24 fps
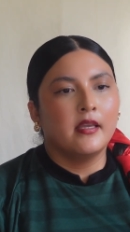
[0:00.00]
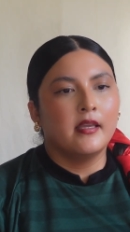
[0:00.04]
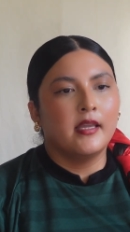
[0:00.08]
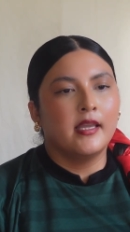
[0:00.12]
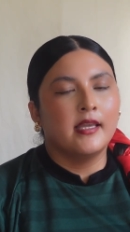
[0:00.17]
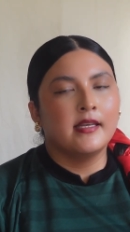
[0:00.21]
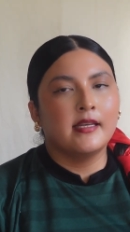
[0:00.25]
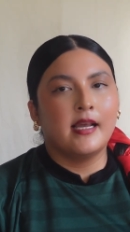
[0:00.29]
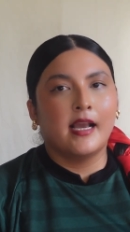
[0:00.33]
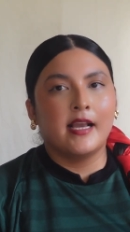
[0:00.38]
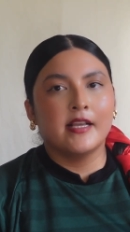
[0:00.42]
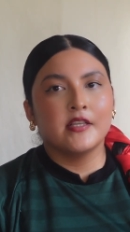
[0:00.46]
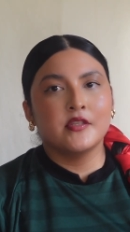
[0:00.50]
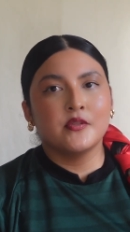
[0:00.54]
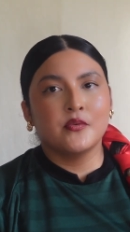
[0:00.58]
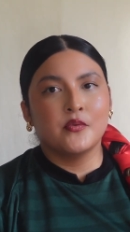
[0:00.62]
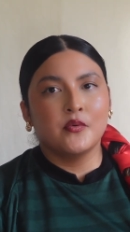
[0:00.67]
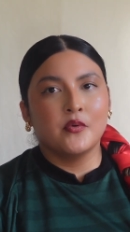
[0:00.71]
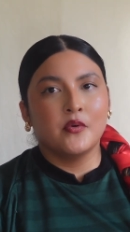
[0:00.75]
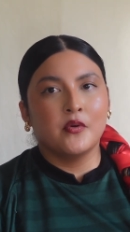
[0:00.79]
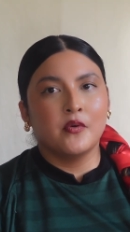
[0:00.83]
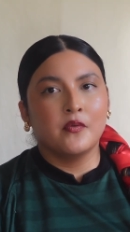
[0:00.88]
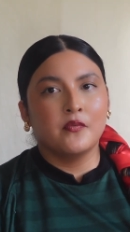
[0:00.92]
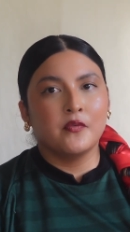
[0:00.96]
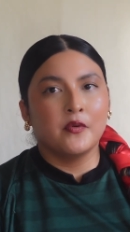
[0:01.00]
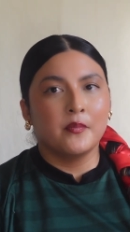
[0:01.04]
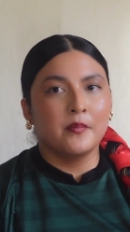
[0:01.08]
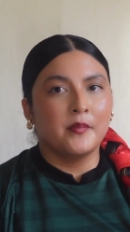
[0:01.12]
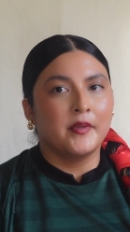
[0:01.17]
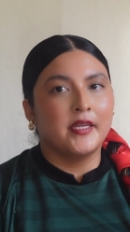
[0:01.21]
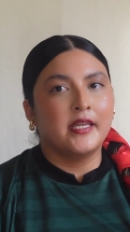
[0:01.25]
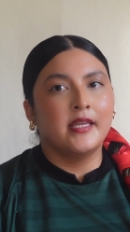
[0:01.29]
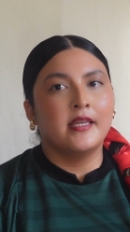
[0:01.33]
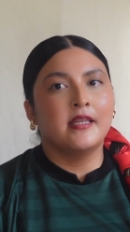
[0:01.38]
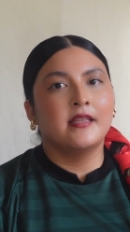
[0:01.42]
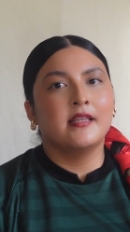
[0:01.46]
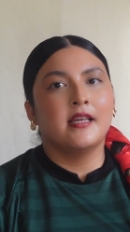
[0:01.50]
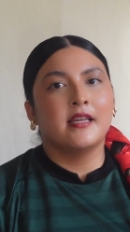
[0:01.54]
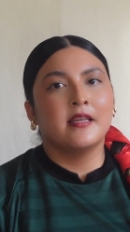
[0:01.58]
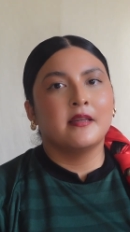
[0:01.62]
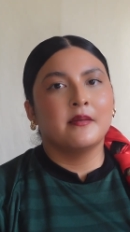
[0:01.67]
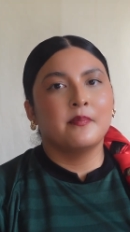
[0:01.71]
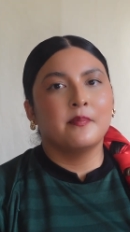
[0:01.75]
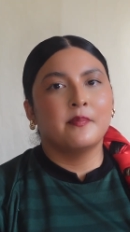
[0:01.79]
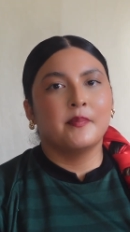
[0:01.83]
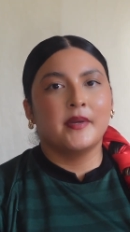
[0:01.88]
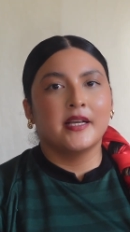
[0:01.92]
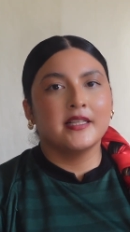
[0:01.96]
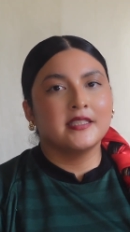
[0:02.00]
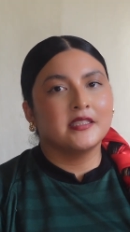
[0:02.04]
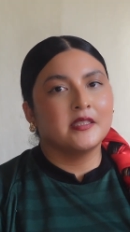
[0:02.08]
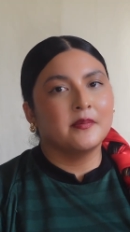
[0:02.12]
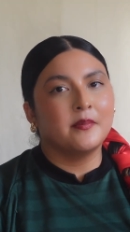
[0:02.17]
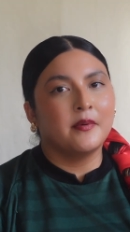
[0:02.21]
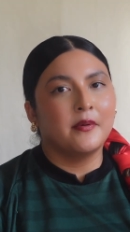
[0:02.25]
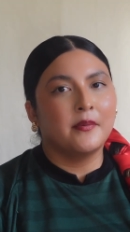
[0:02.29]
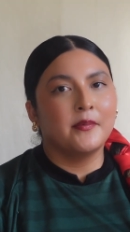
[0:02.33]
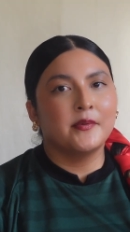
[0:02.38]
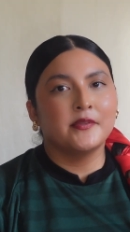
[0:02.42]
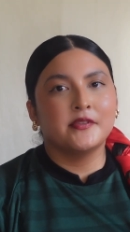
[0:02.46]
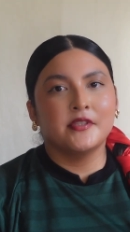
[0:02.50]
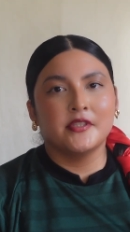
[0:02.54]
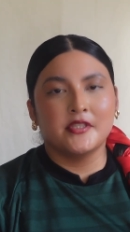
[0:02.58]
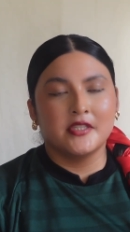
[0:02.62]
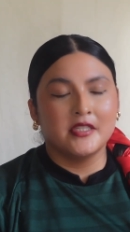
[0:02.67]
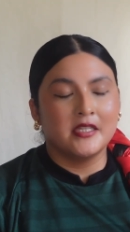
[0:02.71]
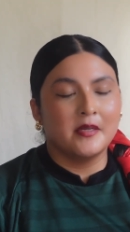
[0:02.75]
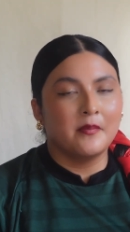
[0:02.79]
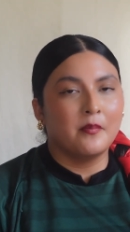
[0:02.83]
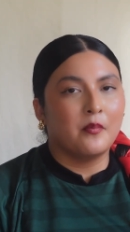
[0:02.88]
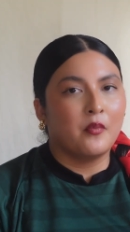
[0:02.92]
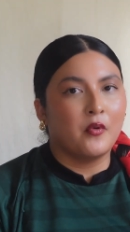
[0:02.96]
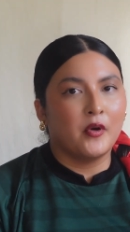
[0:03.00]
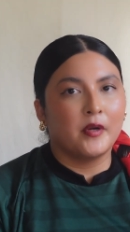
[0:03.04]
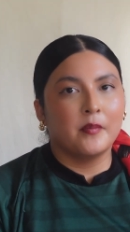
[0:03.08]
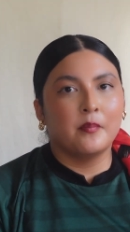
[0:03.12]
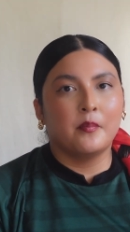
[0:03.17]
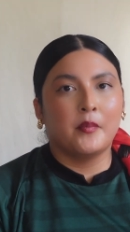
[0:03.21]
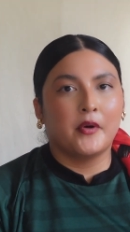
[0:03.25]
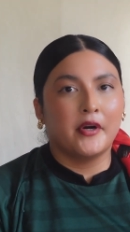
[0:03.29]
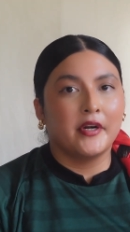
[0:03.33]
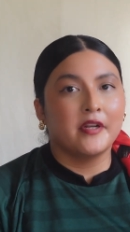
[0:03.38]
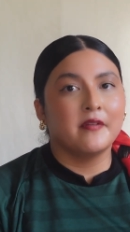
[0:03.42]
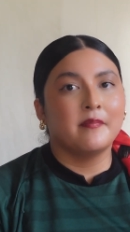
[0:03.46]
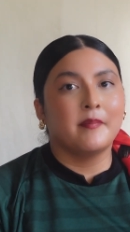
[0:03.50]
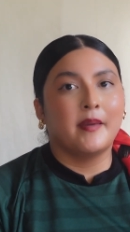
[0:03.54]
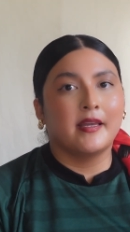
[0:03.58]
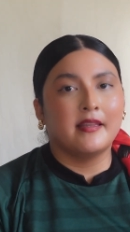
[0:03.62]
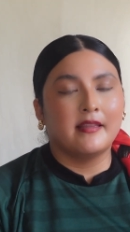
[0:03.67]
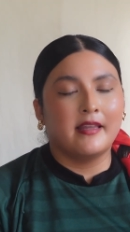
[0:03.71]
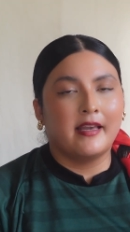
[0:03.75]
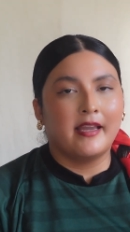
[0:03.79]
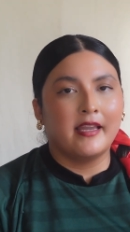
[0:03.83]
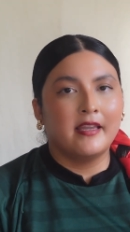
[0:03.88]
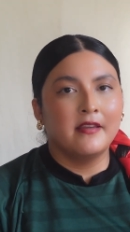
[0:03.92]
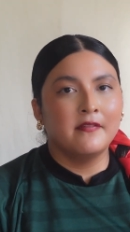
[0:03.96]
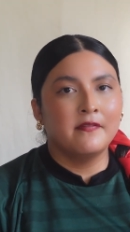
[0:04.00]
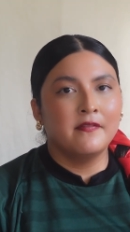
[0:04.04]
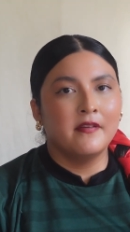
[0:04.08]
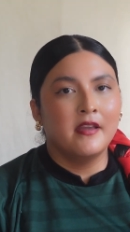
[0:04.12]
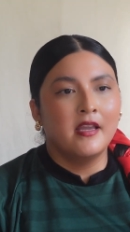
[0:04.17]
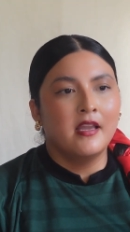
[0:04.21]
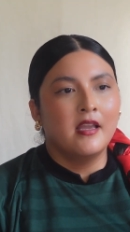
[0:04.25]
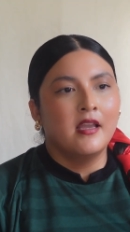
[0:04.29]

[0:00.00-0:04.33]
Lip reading: in high school, for me, like basketball was such an important part of my life.